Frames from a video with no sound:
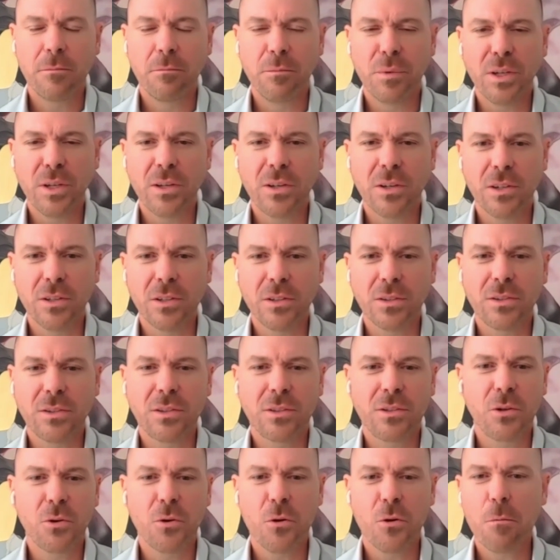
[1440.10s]
Because
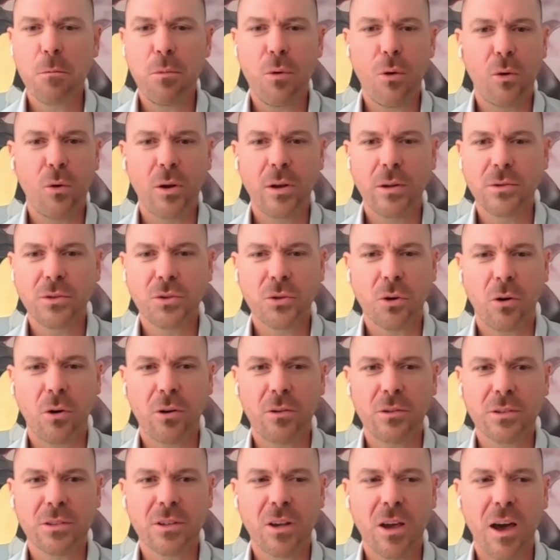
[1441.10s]
to your point,
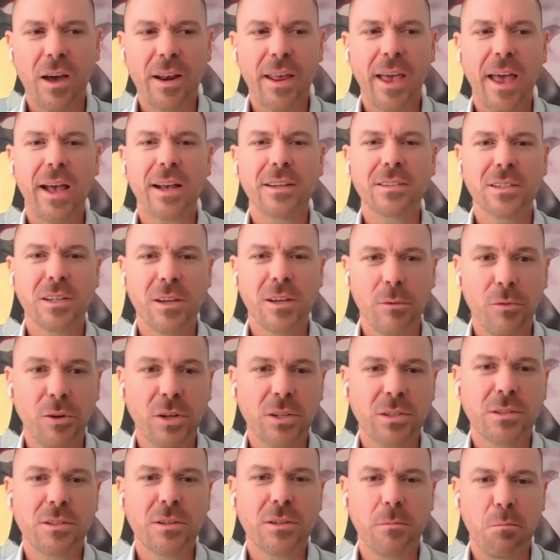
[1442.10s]
Charles, God has given
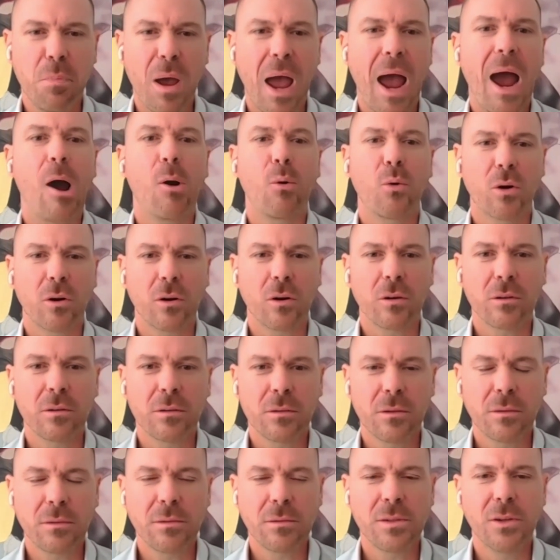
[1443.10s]
us the power.
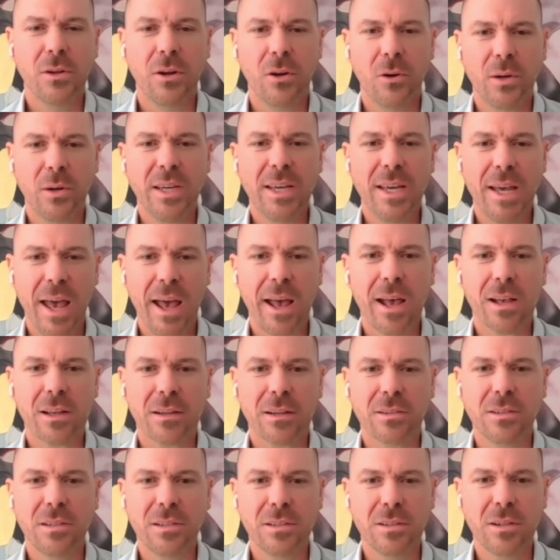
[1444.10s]

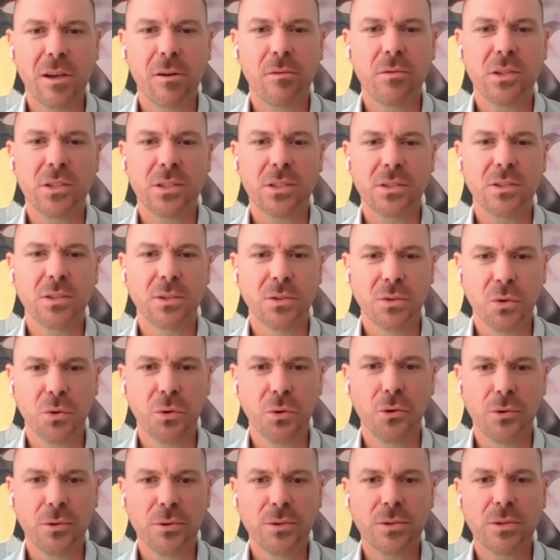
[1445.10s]
He's given us the
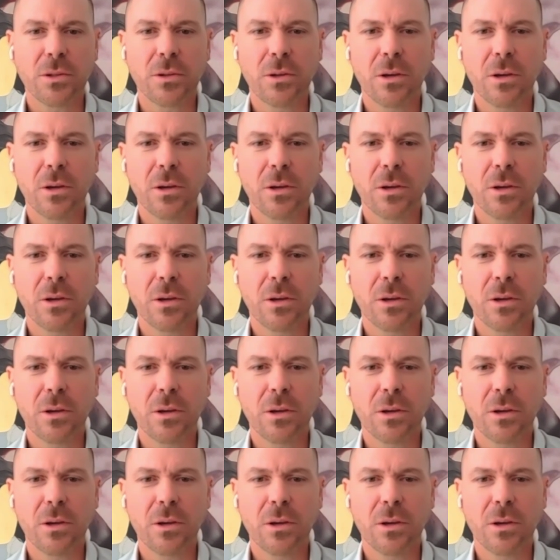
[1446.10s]
tools.